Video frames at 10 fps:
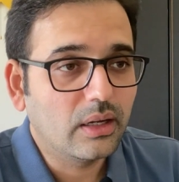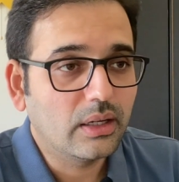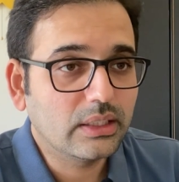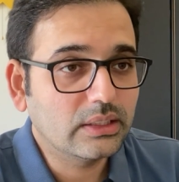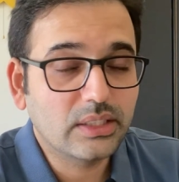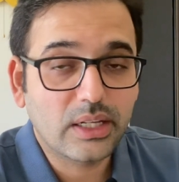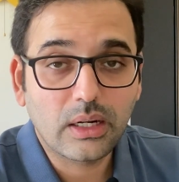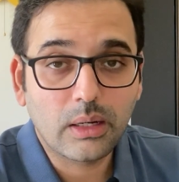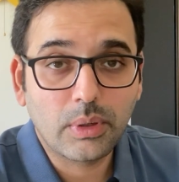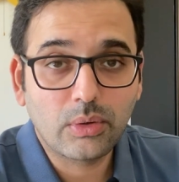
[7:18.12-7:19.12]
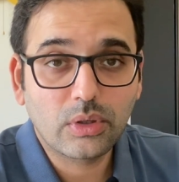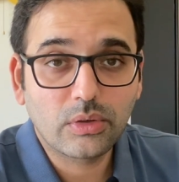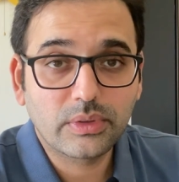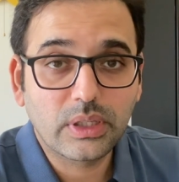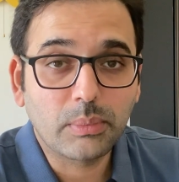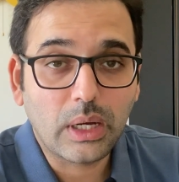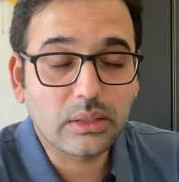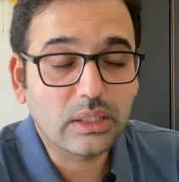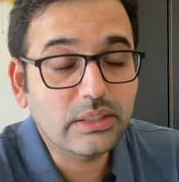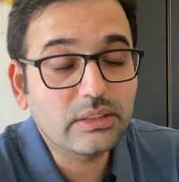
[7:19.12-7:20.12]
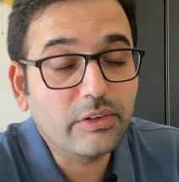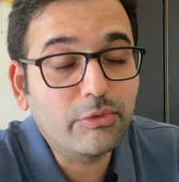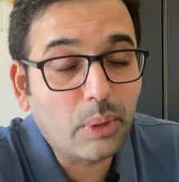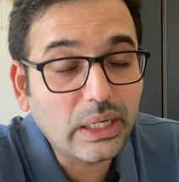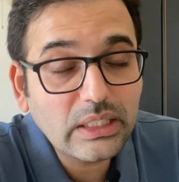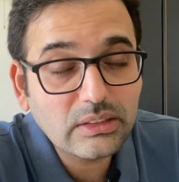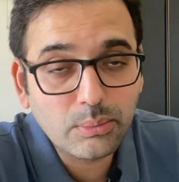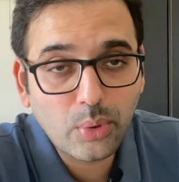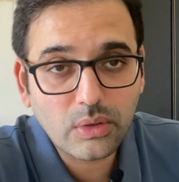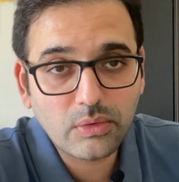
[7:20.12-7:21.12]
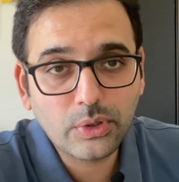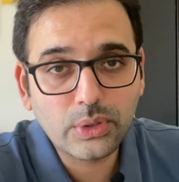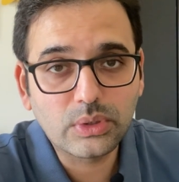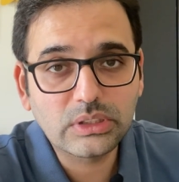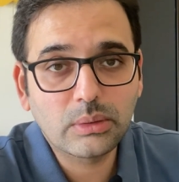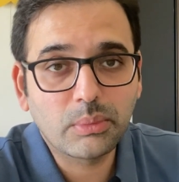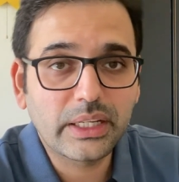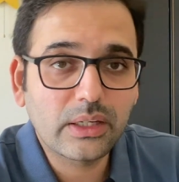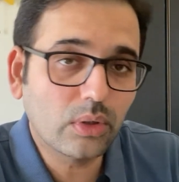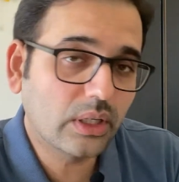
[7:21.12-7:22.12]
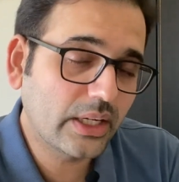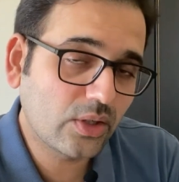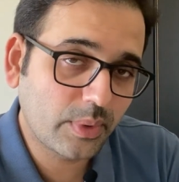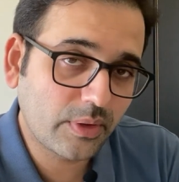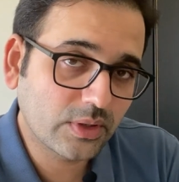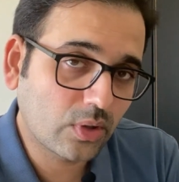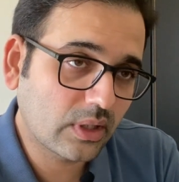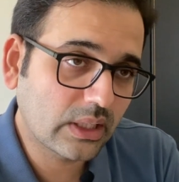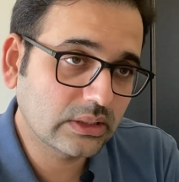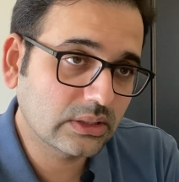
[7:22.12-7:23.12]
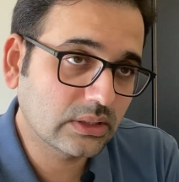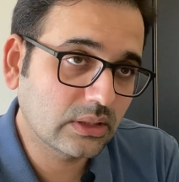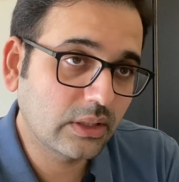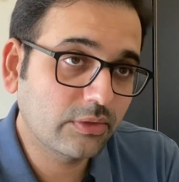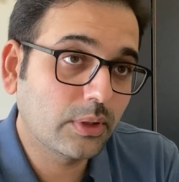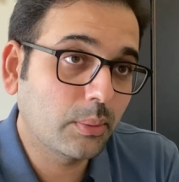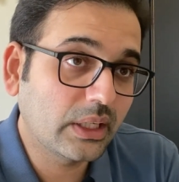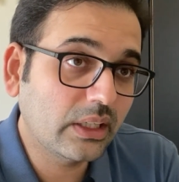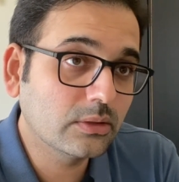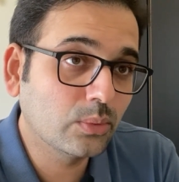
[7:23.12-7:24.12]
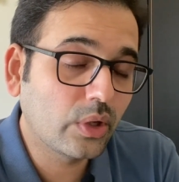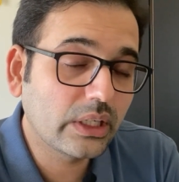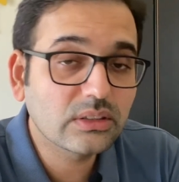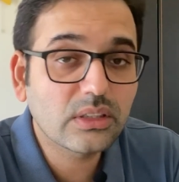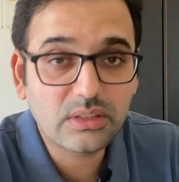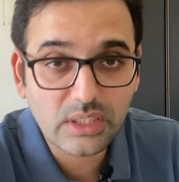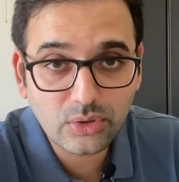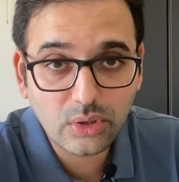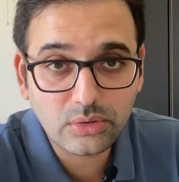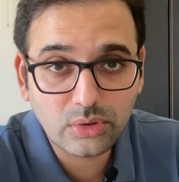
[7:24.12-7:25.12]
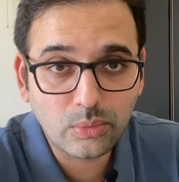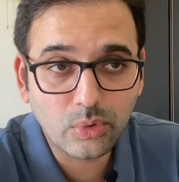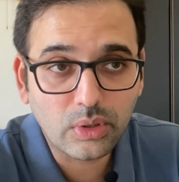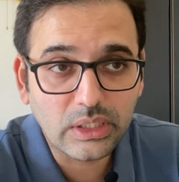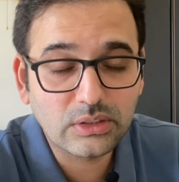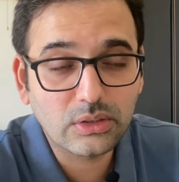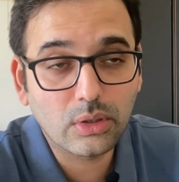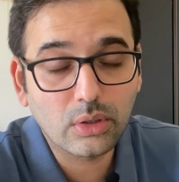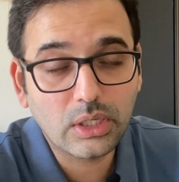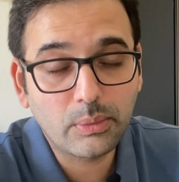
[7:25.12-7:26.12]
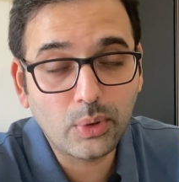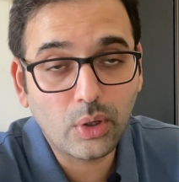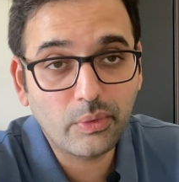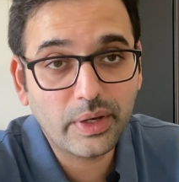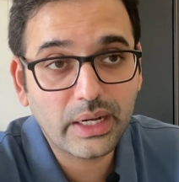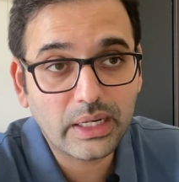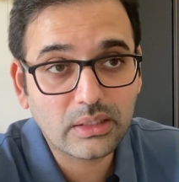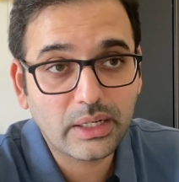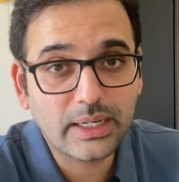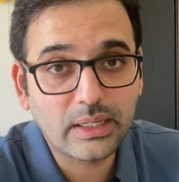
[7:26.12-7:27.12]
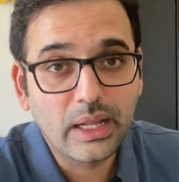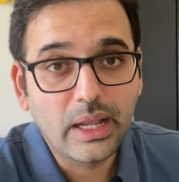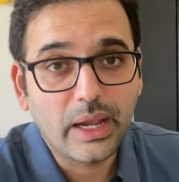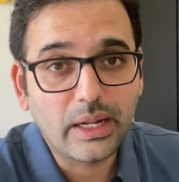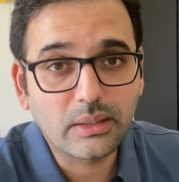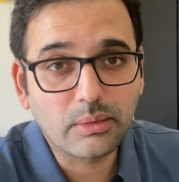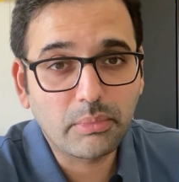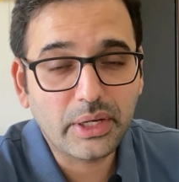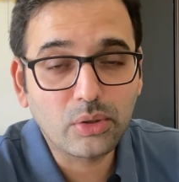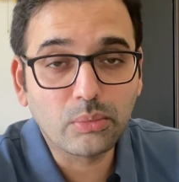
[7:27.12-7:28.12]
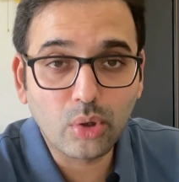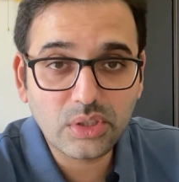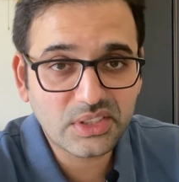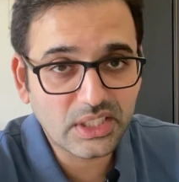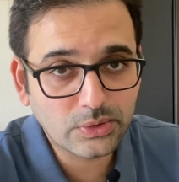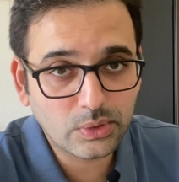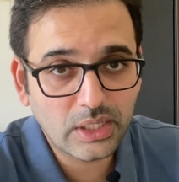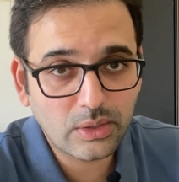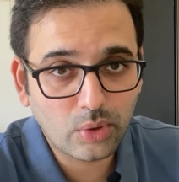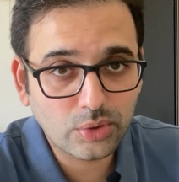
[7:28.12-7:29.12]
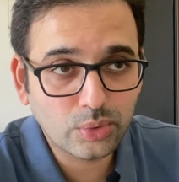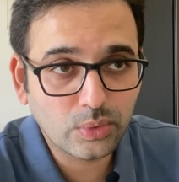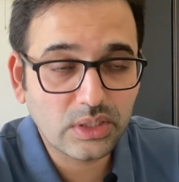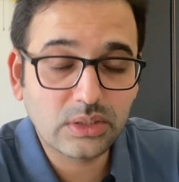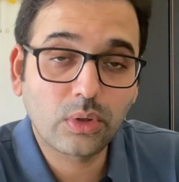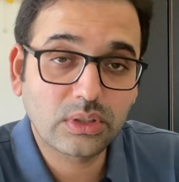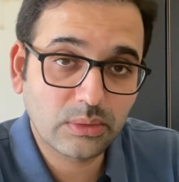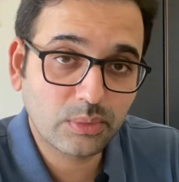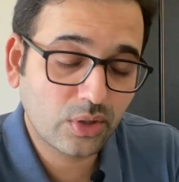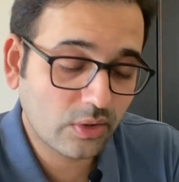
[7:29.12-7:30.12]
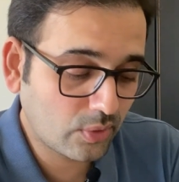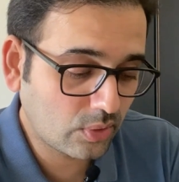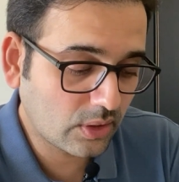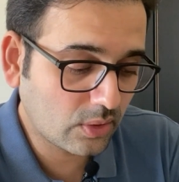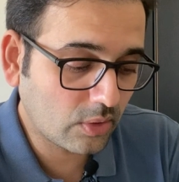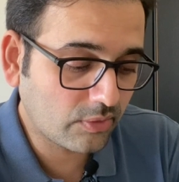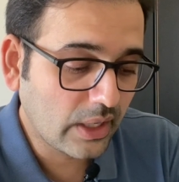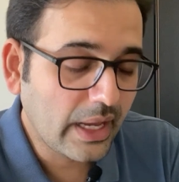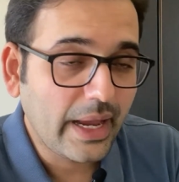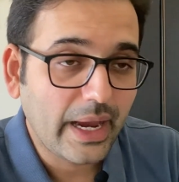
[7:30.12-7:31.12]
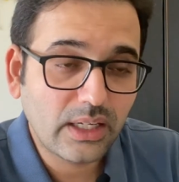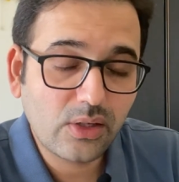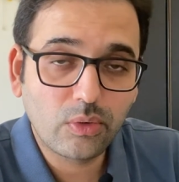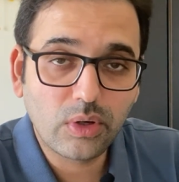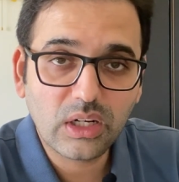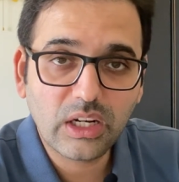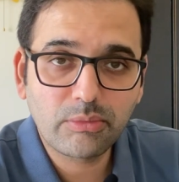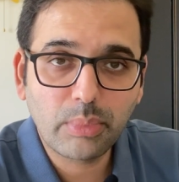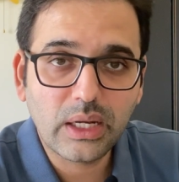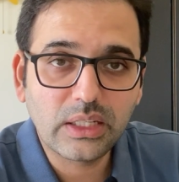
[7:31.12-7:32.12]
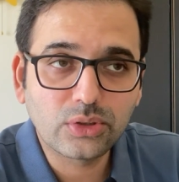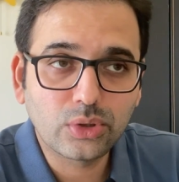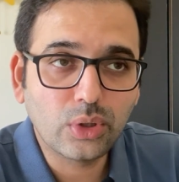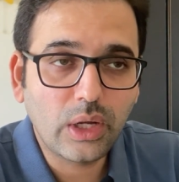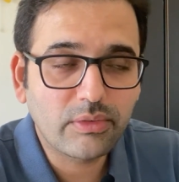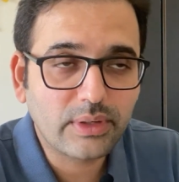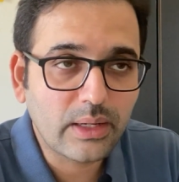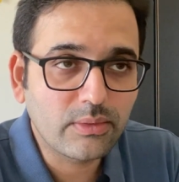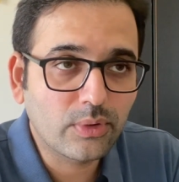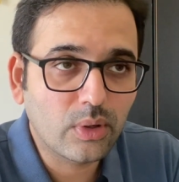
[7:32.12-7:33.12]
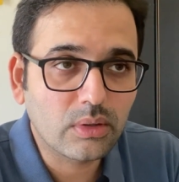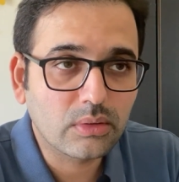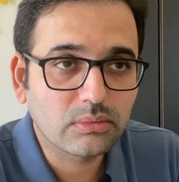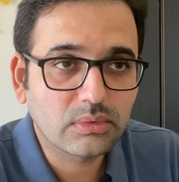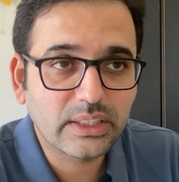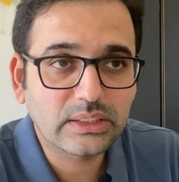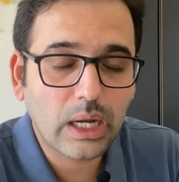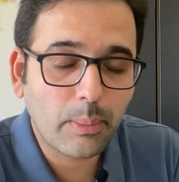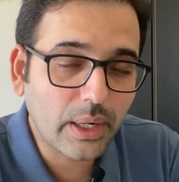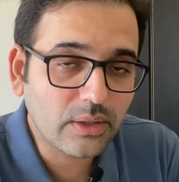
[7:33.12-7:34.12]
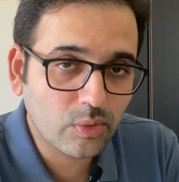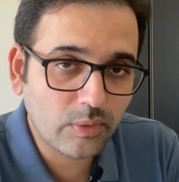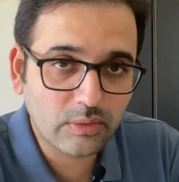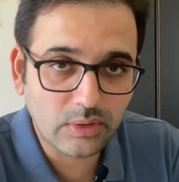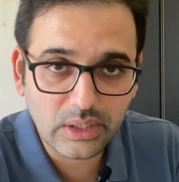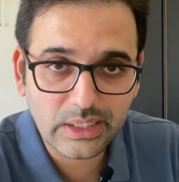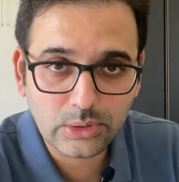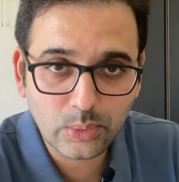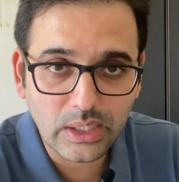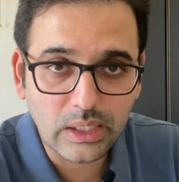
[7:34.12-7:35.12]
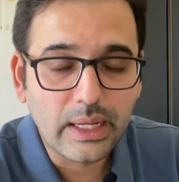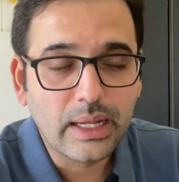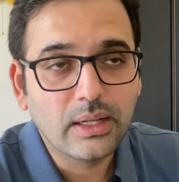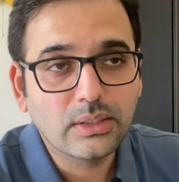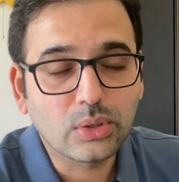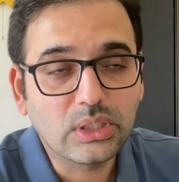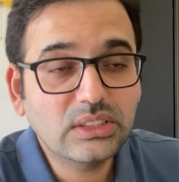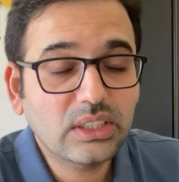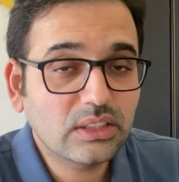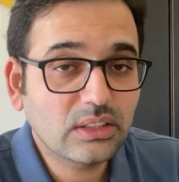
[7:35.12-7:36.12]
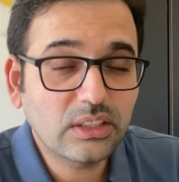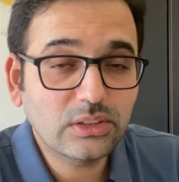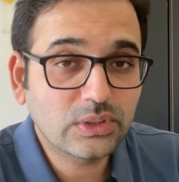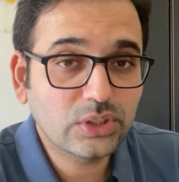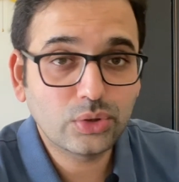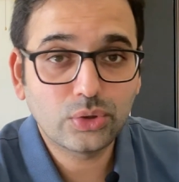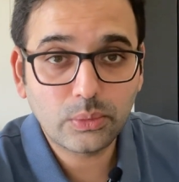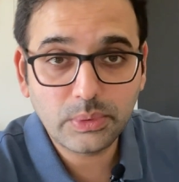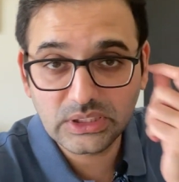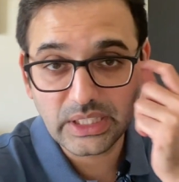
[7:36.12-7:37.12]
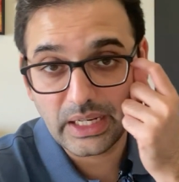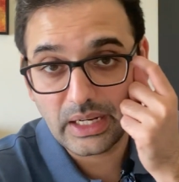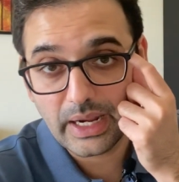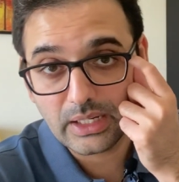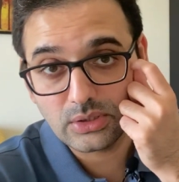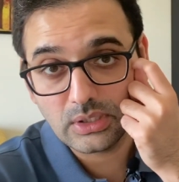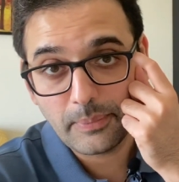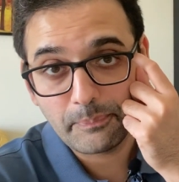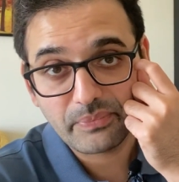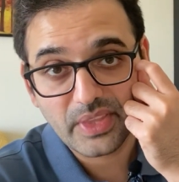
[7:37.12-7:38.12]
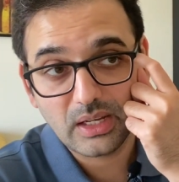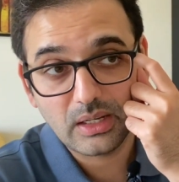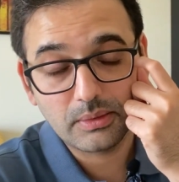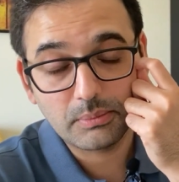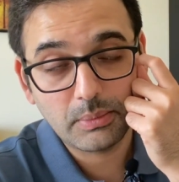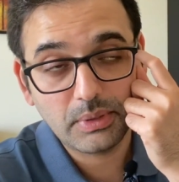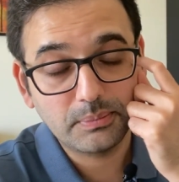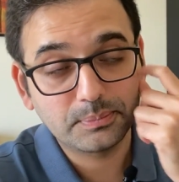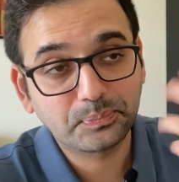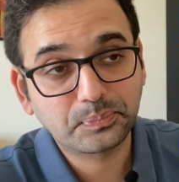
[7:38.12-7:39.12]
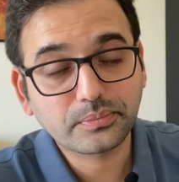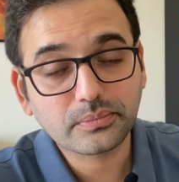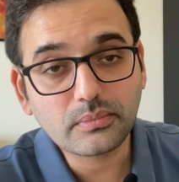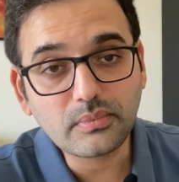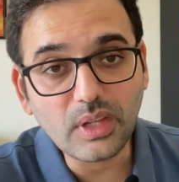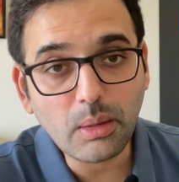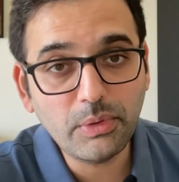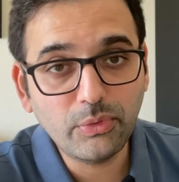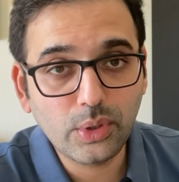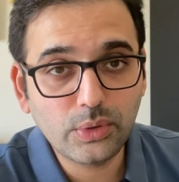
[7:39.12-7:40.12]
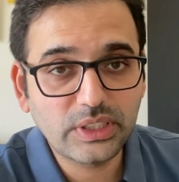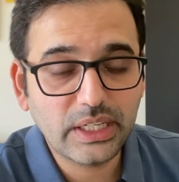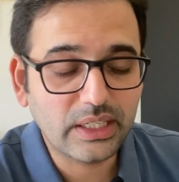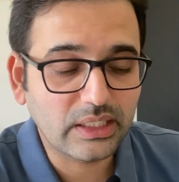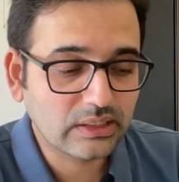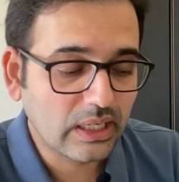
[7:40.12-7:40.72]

Is there an amount of if money is important for you, is the money good than your previous organization? If the money is more, is the stress also more? Is it going to keep you awake at night and make you more stressful than what you were? Is what something you have to think of. And your work-life balance, do you have time for things apart from your work as well? So these are the things which you should be checking actually, maybe before you say yes.